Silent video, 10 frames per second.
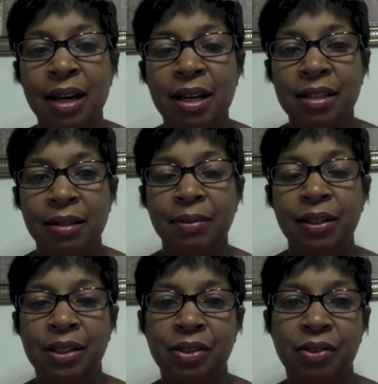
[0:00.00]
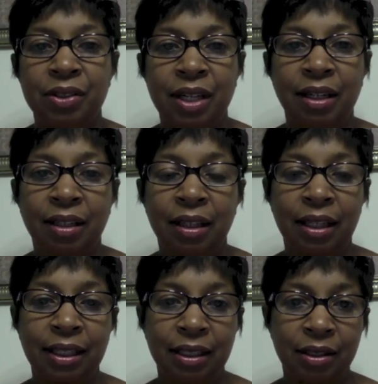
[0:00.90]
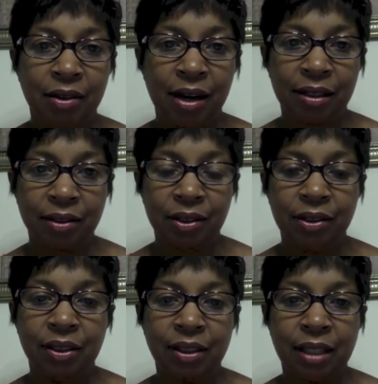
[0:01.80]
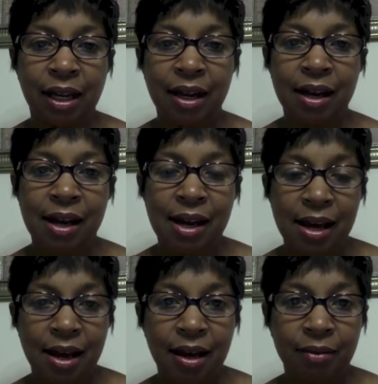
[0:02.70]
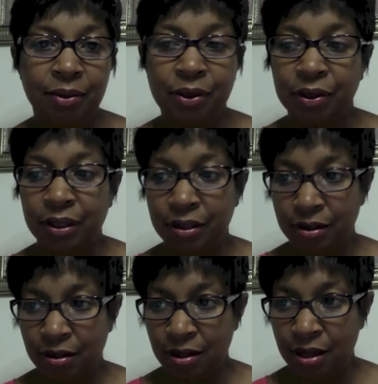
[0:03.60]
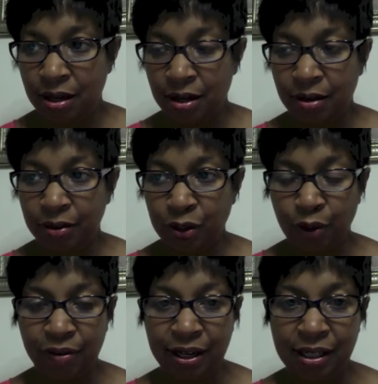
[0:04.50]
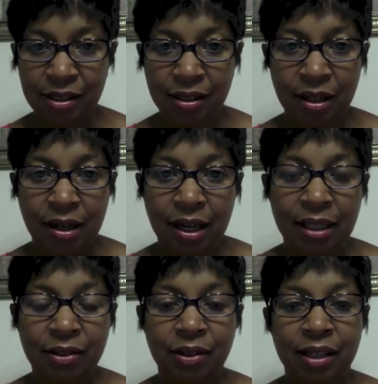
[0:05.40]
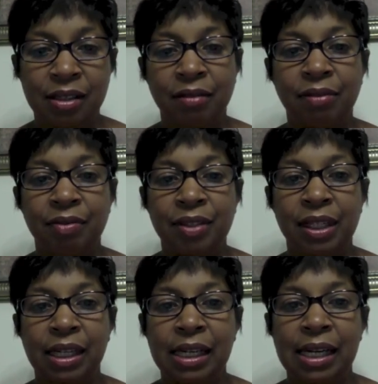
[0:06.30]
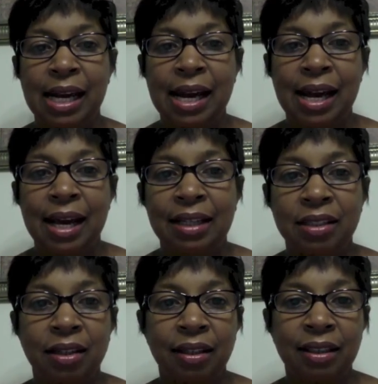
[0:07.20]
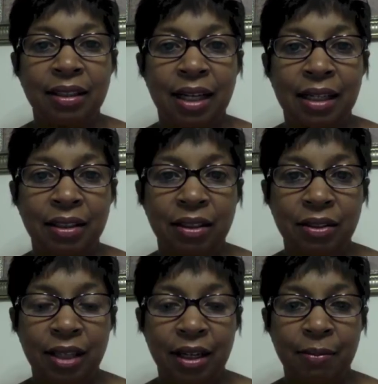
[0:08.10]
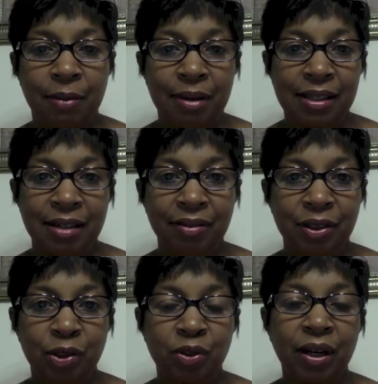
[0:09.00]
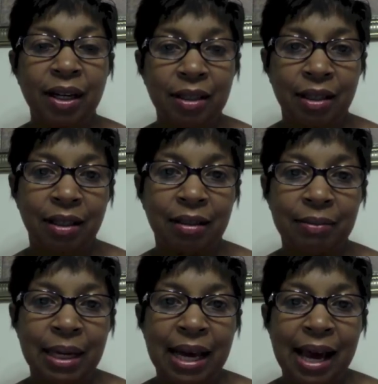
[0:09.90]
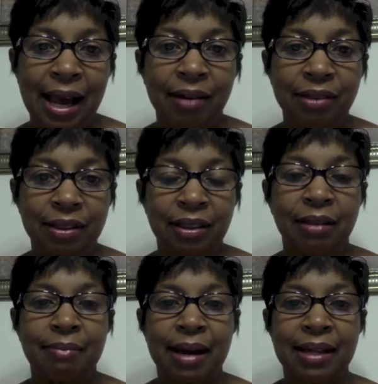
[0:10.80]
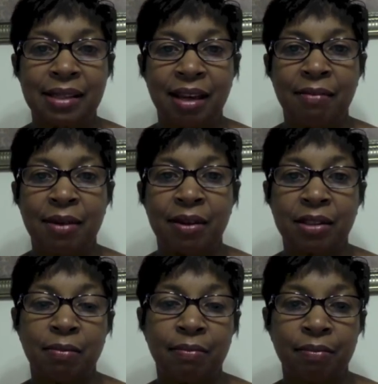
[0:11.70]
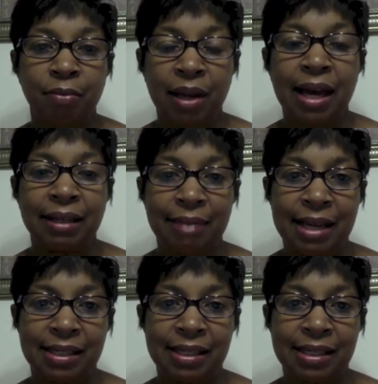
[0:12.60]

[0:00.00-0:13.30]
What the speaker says: Some of the teachers stated that they didn't know how to do this during the surveys in 2015, and so I decided to take upon myself to train them how to send blind mass